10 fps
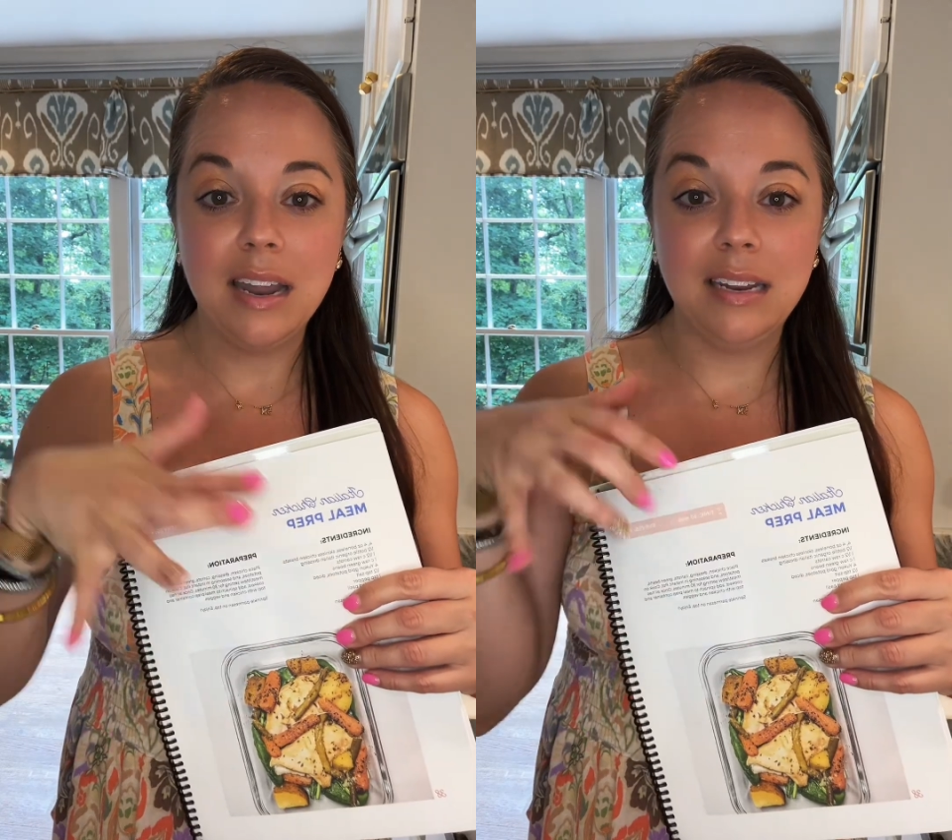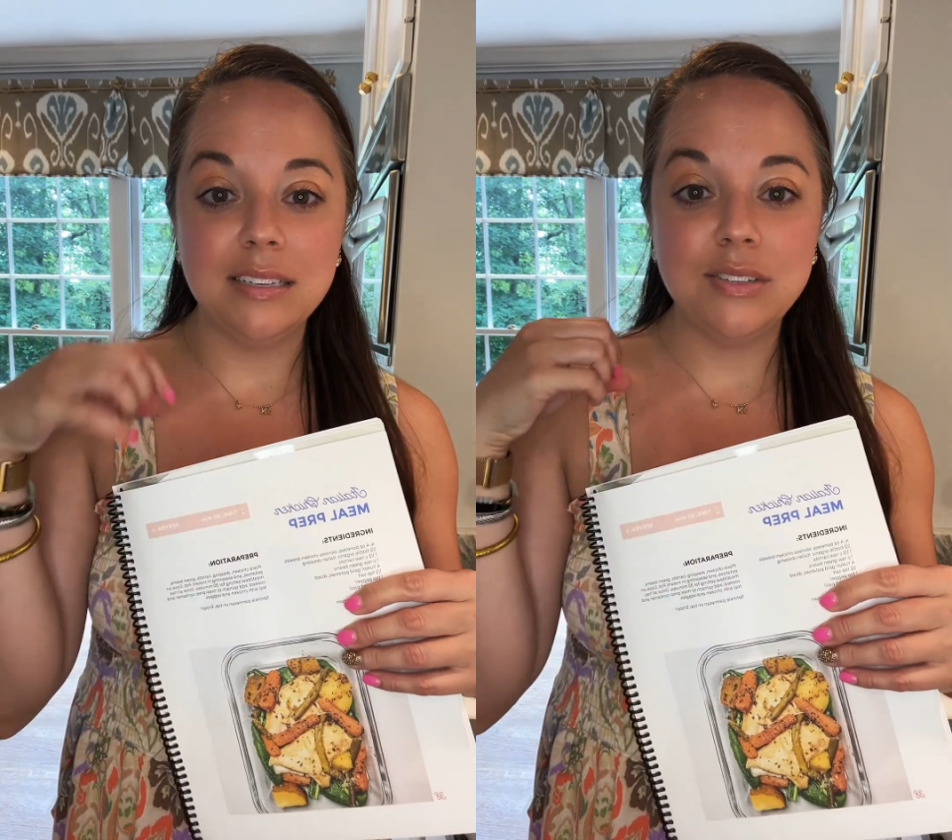
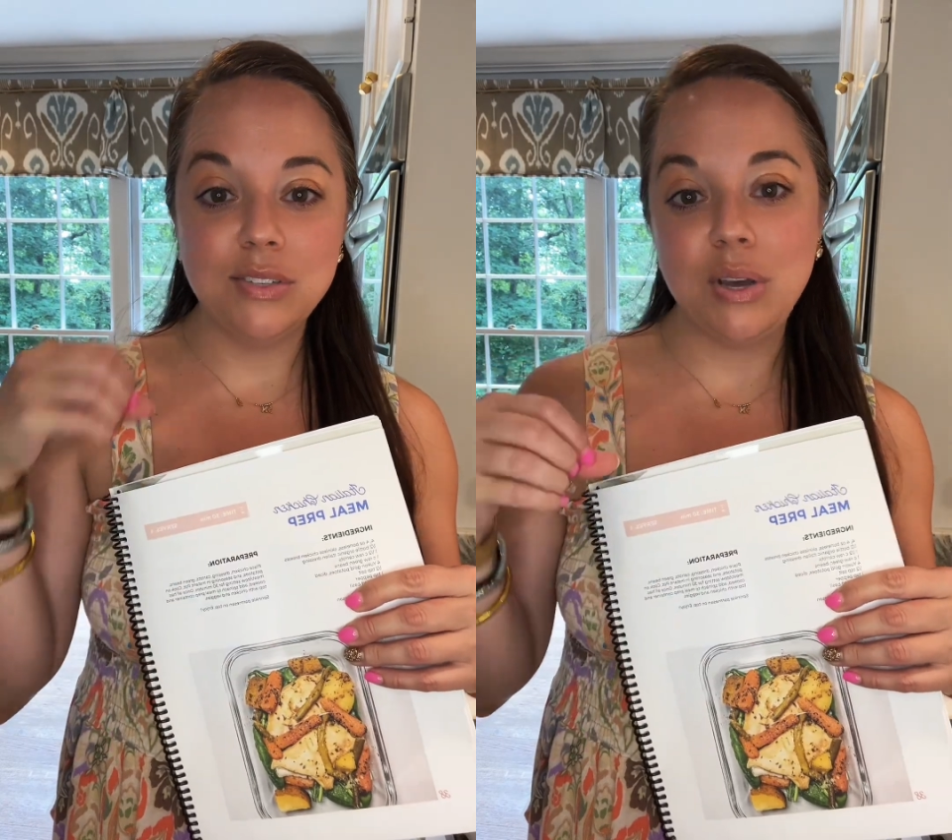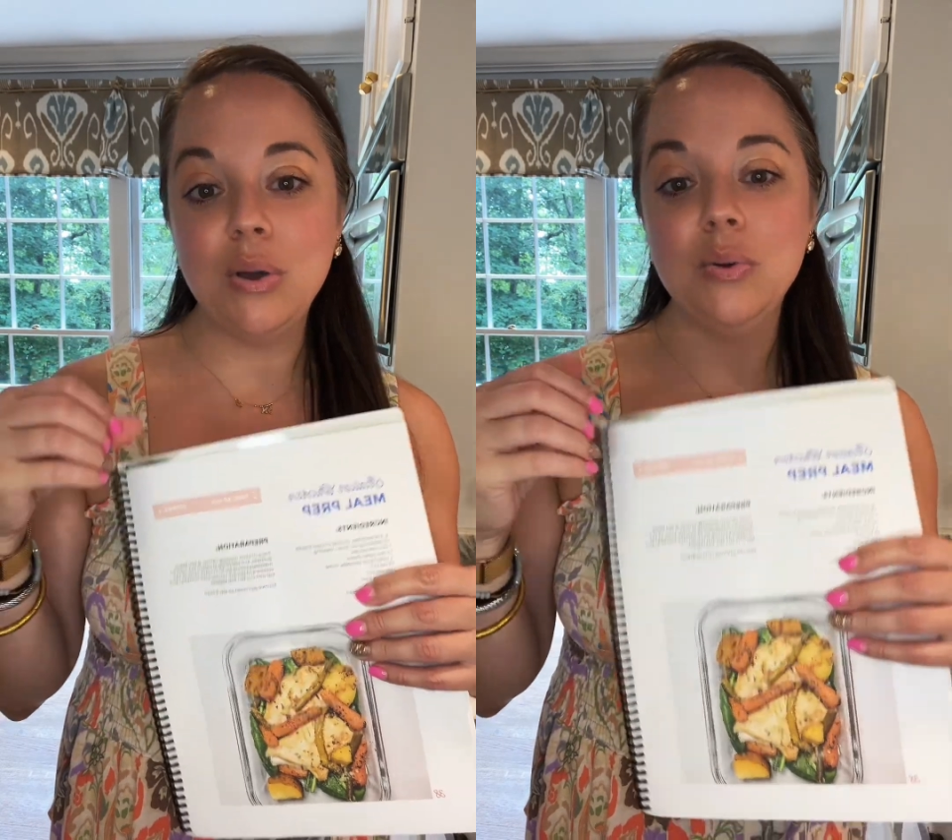and it's
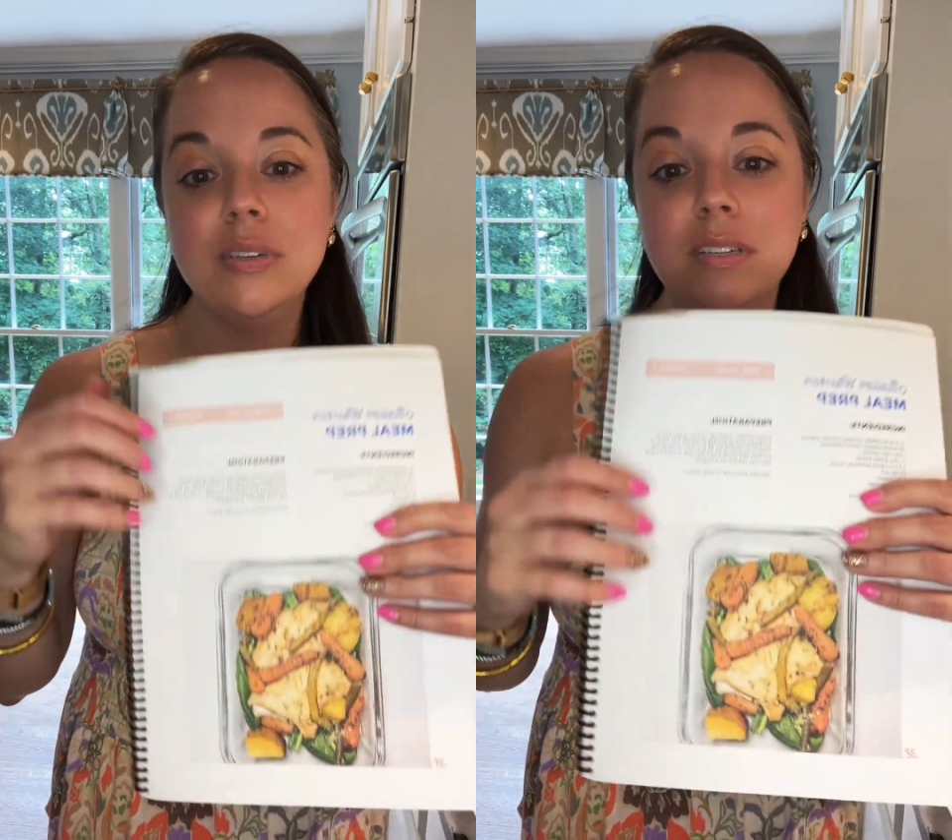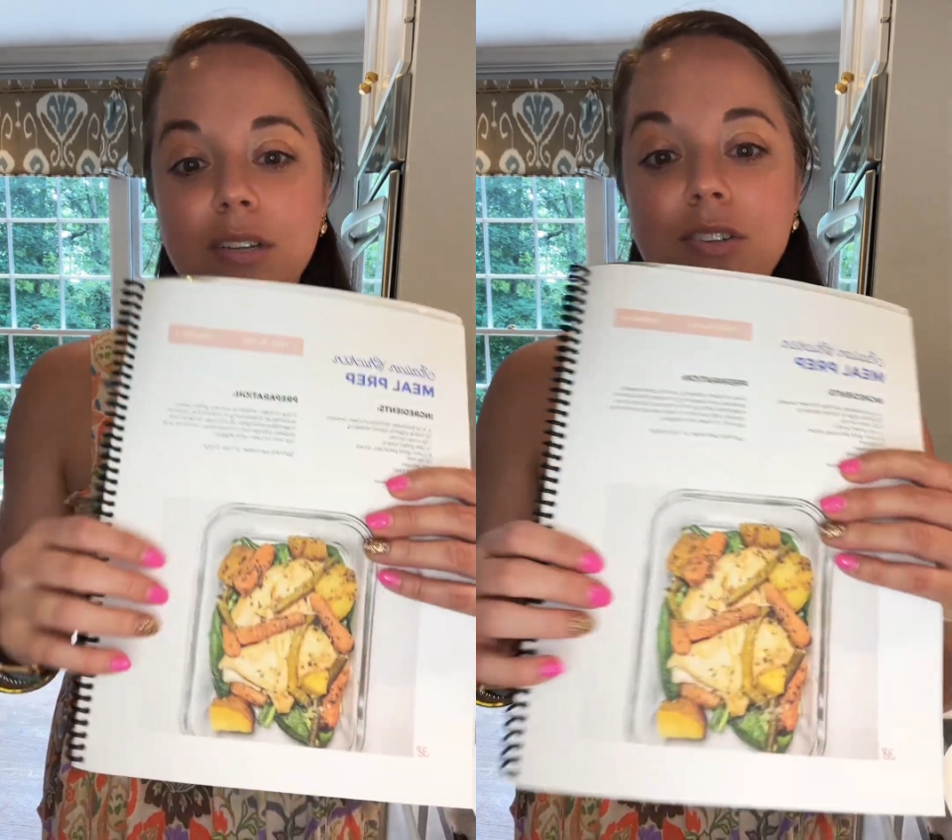so
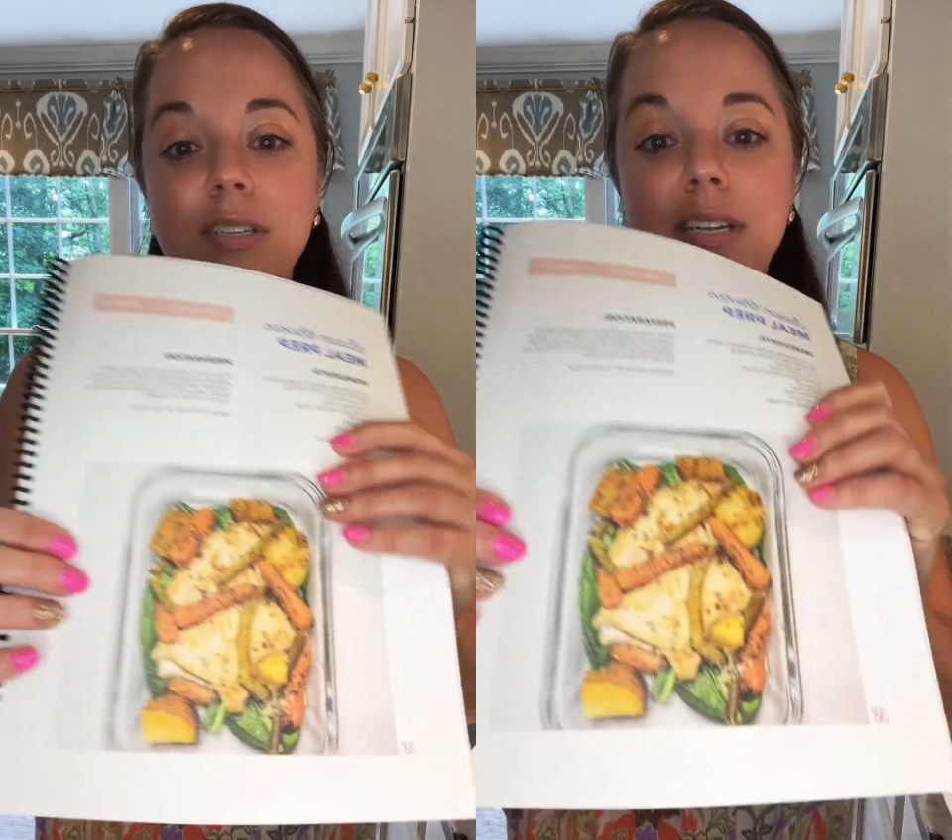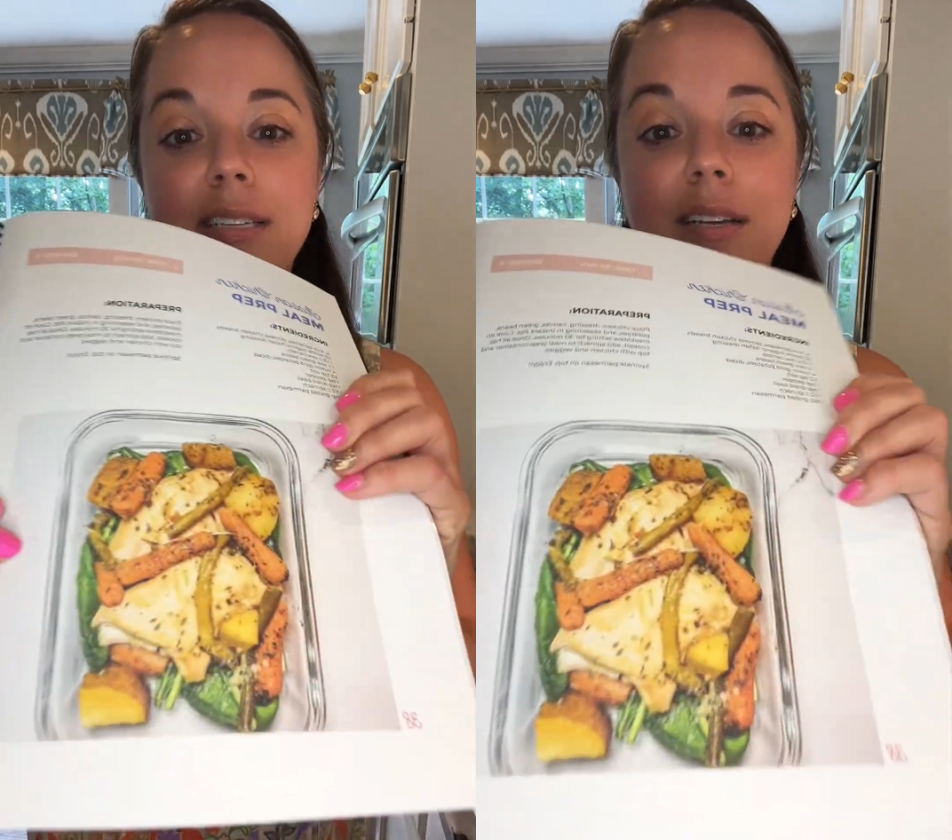delicious
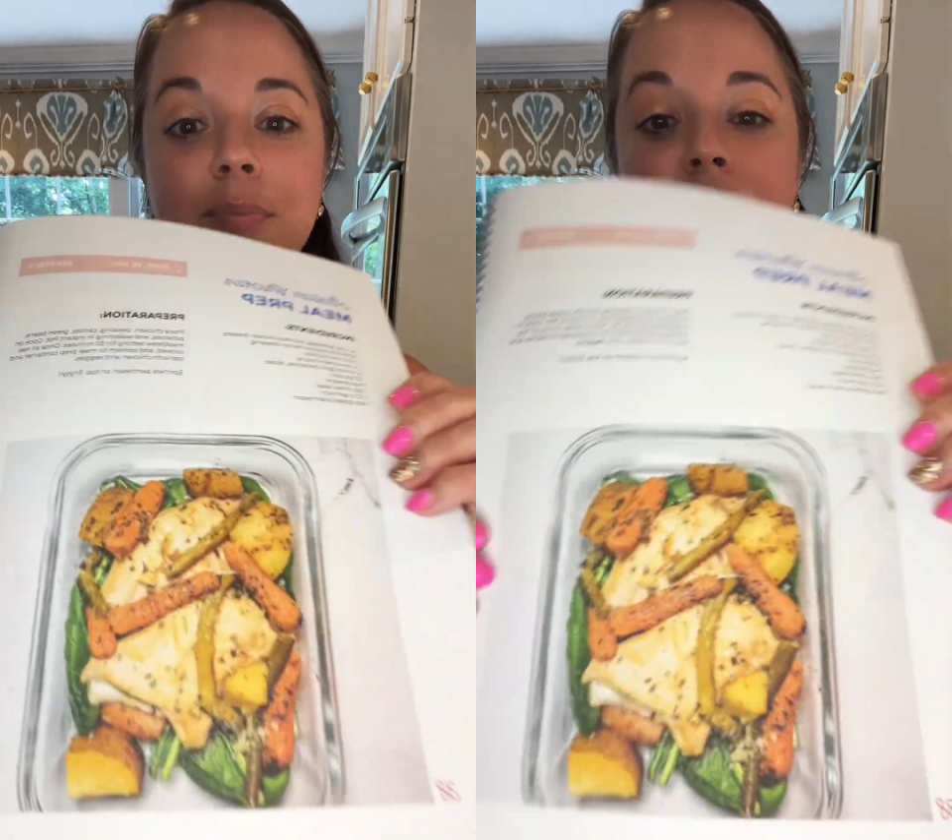and easy.